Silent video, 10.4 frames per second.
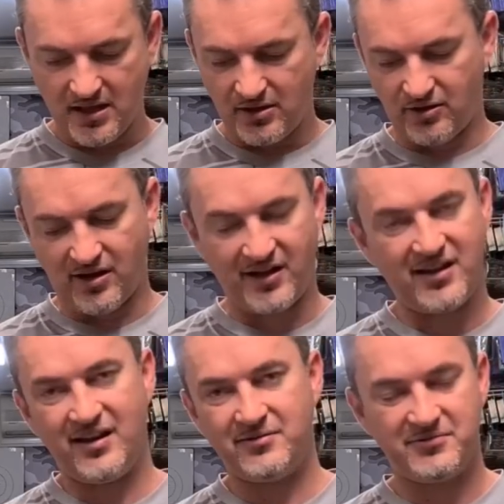Look, I
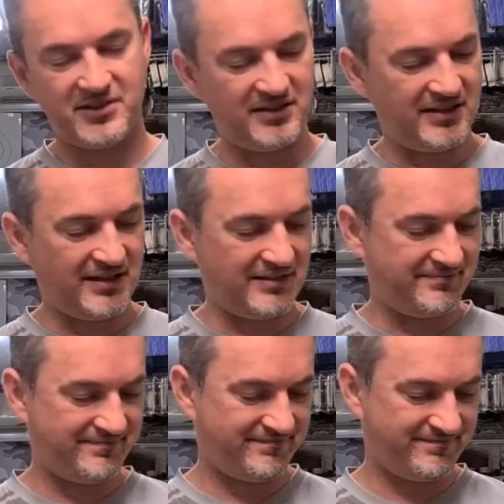can't really
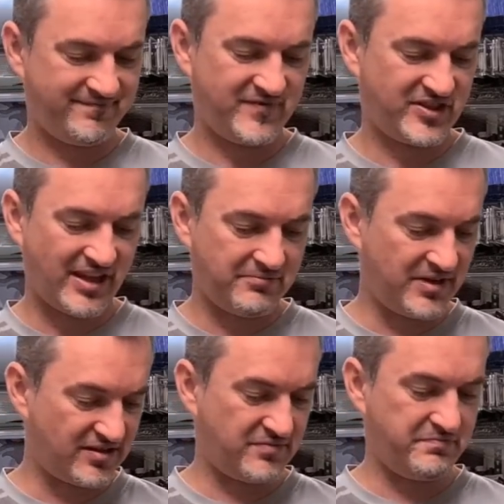say
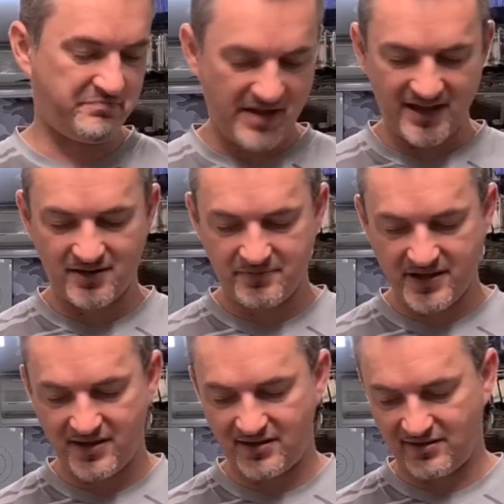much bad
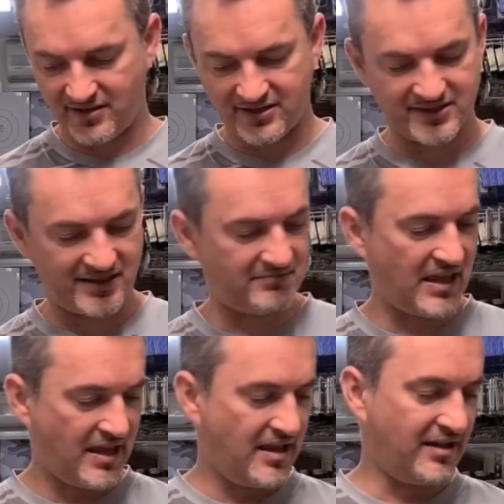about it. Like I said,
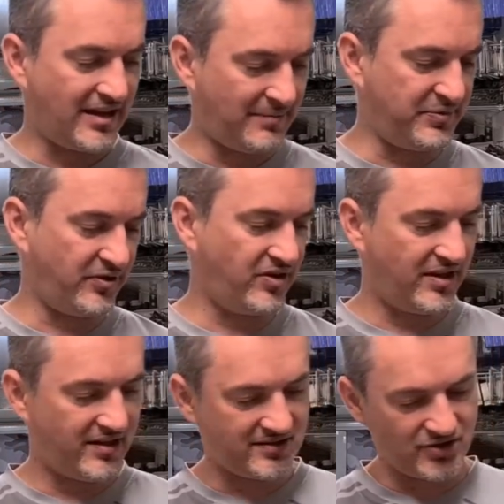a couple of
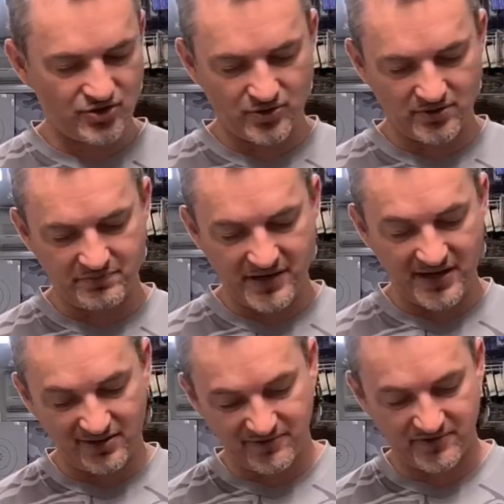things: the shortened
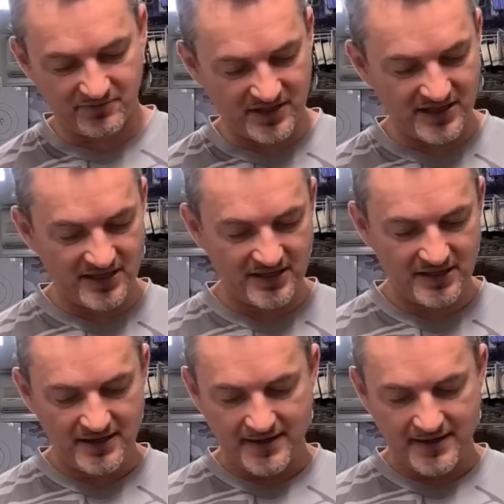barrel for me.